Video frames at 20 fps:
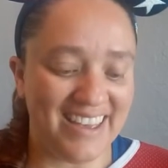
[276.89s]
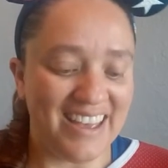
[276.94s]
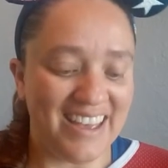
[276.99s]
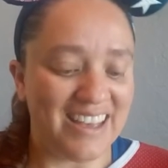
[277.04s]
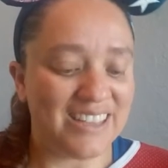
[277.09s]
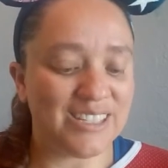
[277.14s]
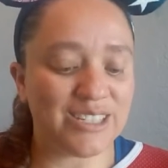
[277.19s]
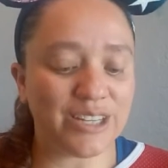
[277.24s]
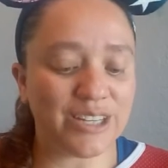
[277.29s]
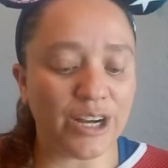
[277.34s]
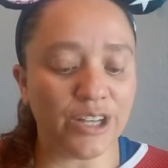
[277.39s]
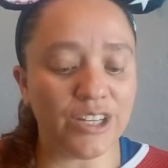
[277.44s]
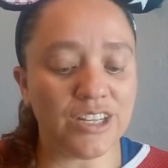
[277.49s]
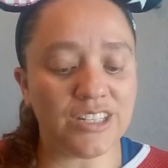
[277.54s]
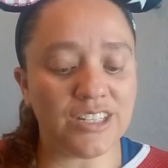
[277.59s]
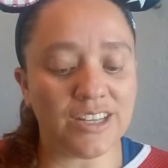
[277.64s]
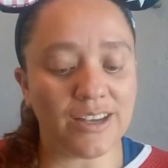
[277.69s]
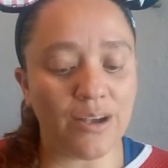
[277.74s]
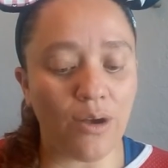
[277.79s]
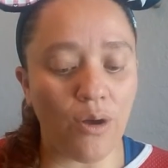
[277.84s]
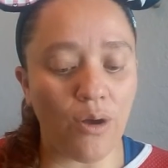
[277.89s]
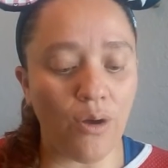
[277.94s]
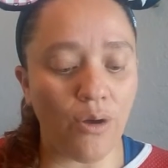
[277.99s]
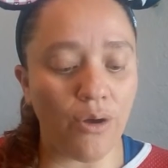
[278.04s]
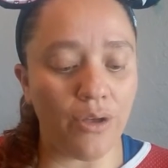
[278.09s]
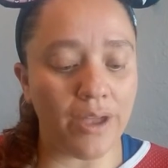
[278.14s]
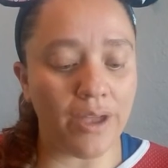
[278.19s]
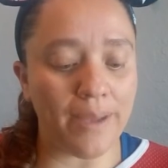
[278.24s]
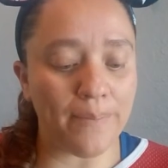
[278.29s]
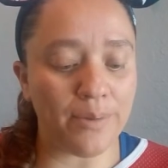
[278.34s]
Scarlette dug a hole
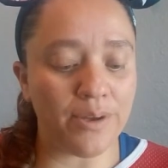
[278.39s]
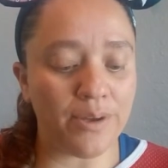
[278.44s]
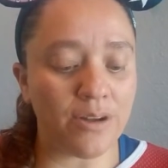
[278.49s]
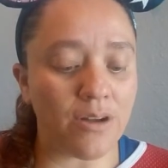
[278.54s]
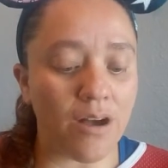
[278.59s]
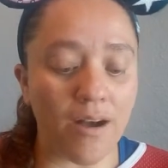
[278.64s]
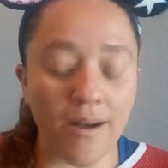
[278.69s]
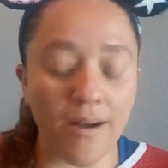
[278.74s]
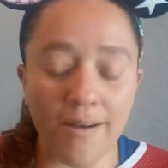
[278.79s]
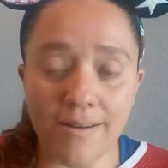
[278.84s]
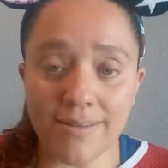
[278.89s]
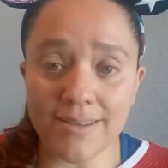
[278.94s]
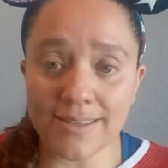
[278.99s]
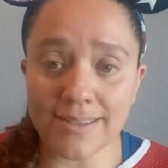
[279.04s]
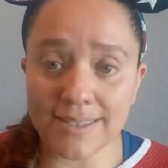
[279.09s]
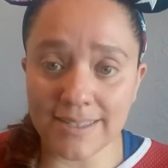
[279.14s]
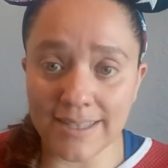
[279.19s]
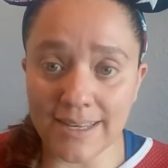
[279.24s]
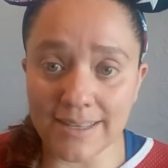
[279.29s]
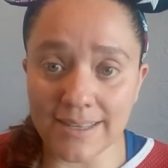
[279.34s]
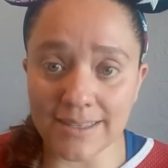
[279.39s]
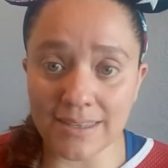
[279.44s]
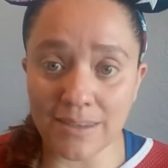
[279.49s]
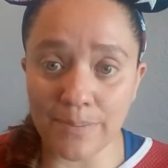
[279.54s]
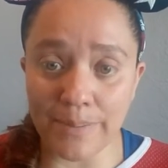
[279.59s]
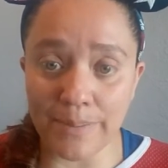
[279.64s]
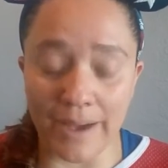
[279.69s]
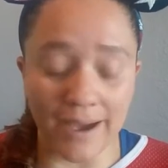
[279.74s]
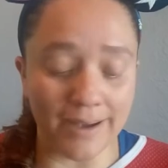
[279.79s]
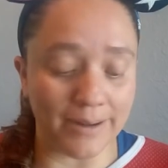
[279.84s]
and put all the seeds at the
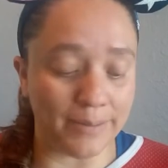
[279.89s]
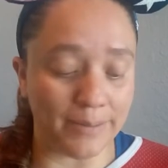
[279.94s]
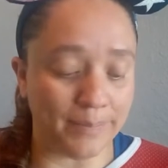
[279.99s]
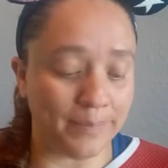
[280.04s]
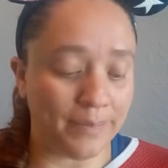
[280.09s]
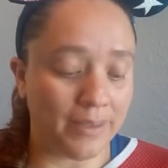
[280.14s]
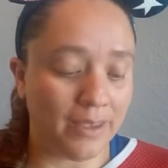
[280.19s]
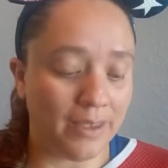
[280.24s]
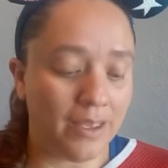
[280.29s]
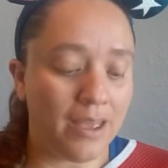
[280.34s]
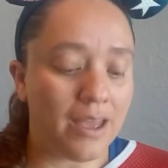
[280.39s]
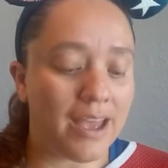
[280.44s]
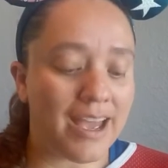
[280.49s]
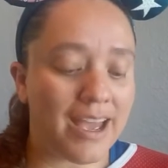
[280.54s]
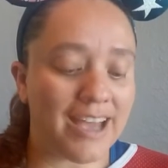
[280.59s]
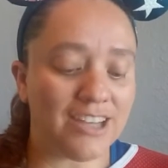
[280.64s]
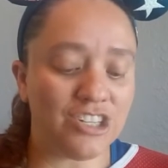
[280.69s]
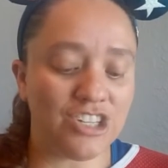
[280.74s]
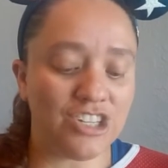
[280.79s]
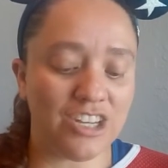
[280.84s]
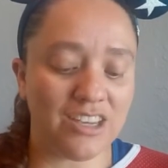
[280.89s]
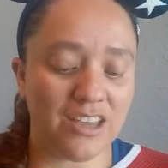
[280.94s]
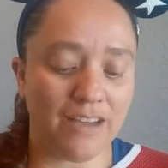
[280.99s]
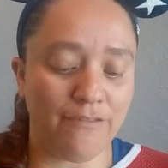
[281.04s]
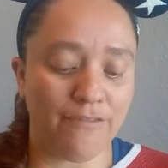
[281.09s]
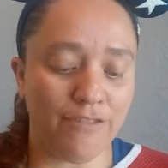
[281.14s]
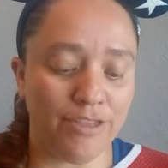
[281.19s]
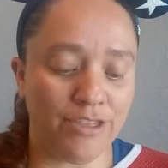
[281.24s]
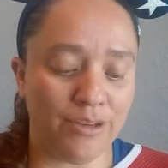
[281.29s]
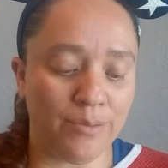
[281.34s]
bottom. As she
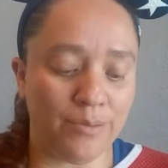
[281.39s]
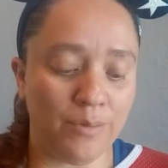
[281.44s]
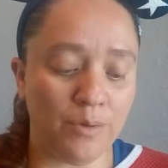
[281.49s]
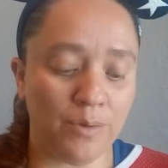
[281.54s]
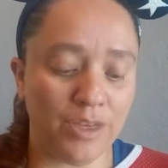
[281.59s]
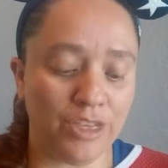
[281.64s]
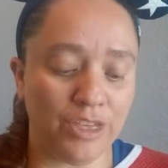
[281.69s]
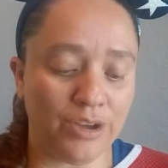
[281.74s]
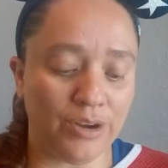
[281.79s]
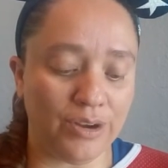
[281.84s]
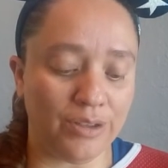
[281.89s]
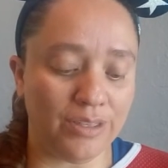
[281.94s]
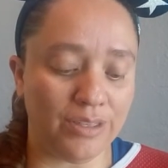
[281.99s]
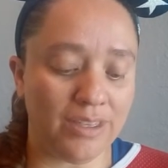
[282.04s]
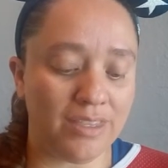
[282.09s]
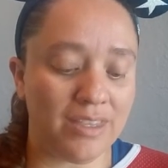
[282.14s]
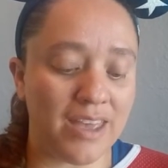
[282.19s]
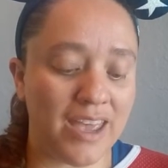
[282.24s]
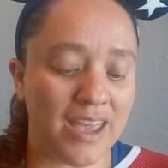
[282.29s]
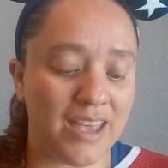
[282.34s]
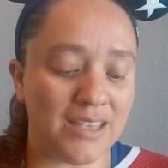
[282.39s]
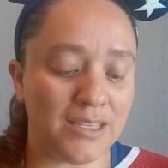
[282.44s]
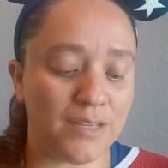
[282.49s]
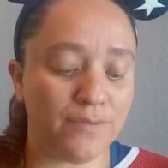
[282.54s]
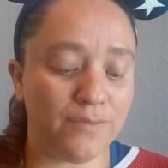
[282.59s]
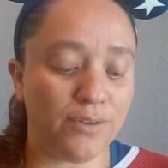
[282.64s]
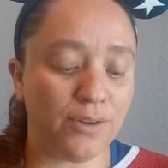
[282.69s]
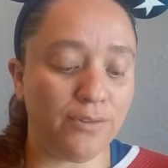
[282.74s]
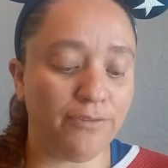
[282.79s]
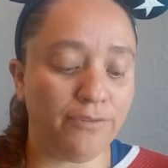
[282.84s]
covered them with earth, the ends of
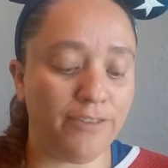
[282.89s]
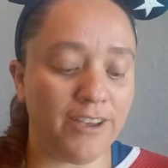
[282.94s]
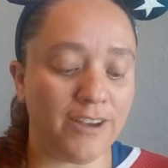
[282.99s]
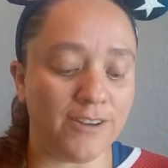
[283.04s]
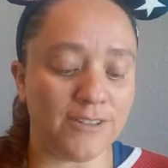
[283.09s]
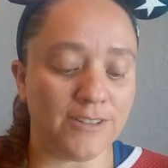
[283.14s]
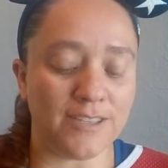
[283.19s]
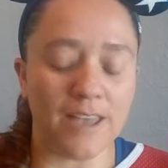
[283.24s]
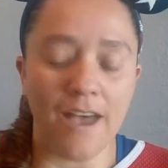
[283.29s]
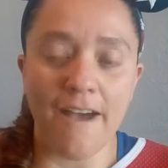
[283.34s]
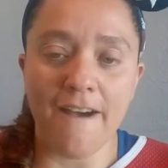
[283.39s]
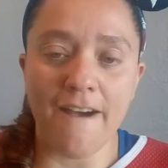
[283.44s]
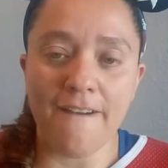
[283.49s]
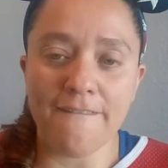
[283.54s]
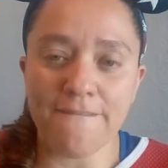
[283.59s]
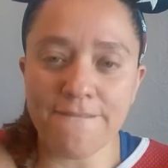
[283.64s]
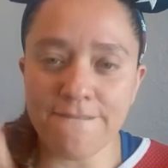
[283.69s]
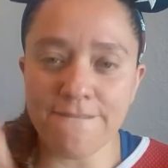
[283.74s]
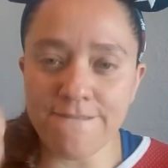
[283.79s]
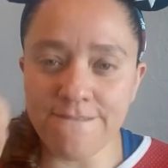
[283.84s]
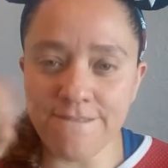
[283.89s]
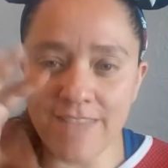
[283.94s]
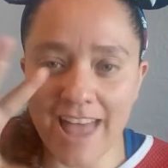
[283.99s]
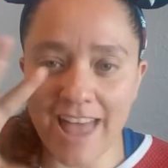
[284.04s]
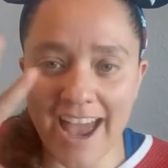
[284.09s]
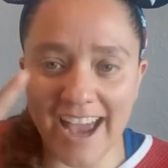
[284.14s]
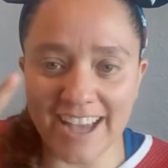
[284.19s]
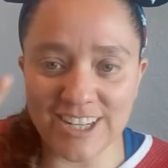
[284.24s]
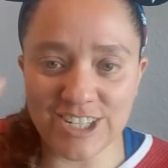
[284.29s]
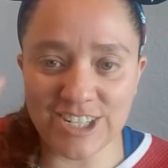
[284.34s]
her fingers
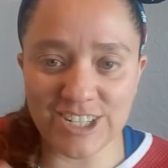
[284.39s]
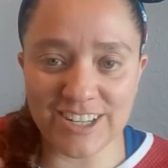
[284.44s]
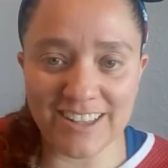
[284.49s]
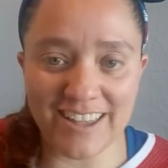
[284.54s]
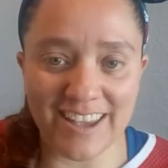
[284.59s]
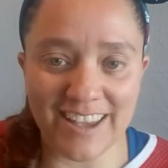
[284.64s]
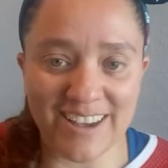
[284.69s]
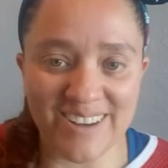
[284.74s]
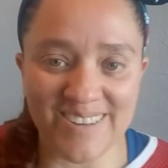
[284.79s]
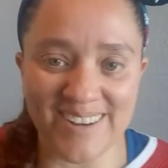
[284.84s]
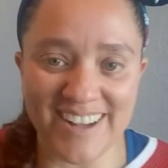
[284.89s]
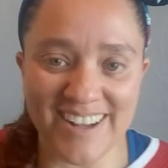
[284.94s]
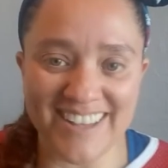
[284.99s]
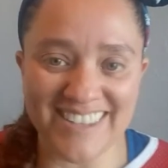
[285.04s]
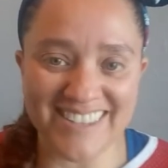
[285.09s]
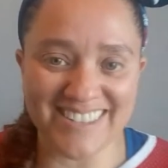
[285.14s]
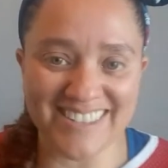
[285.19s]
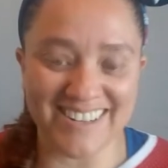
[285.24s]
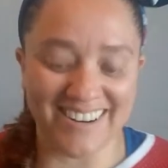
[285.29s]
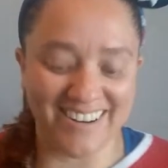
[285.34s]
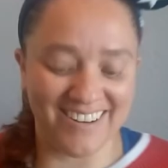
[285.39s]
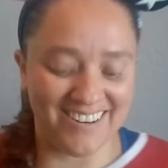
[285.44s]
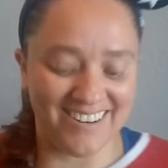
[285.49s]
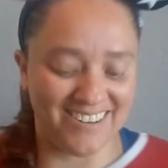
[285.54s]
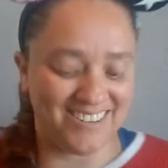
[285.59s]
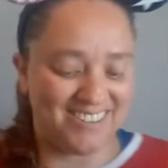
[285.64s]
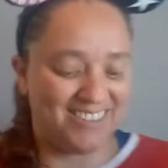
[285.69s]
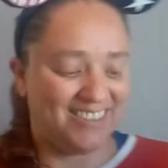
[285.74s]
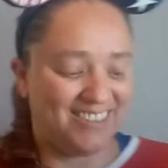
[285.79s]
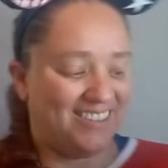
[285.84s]
flashed like green stars.